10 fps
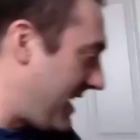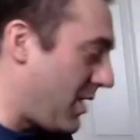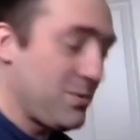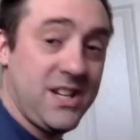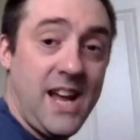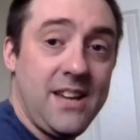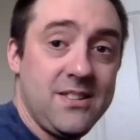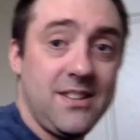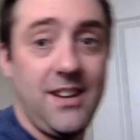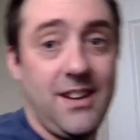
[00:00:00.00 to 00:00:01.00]
the bit of the old
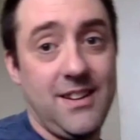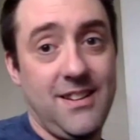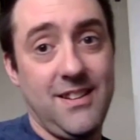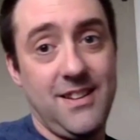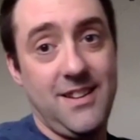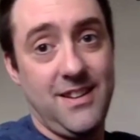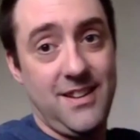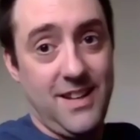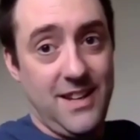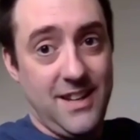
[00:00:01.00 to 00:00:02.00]
desk.
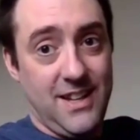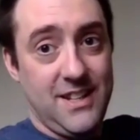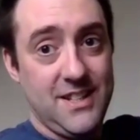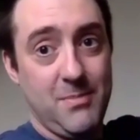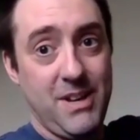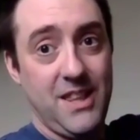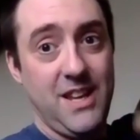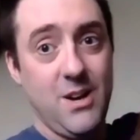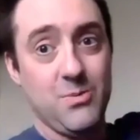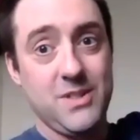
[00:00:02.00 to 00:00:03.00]
It's the
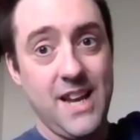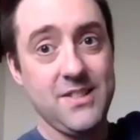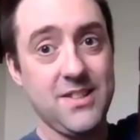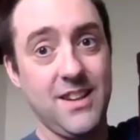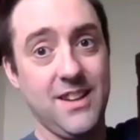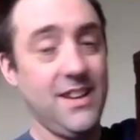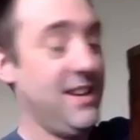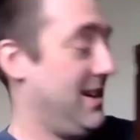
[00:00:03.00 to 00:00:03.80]
bit of the old desk.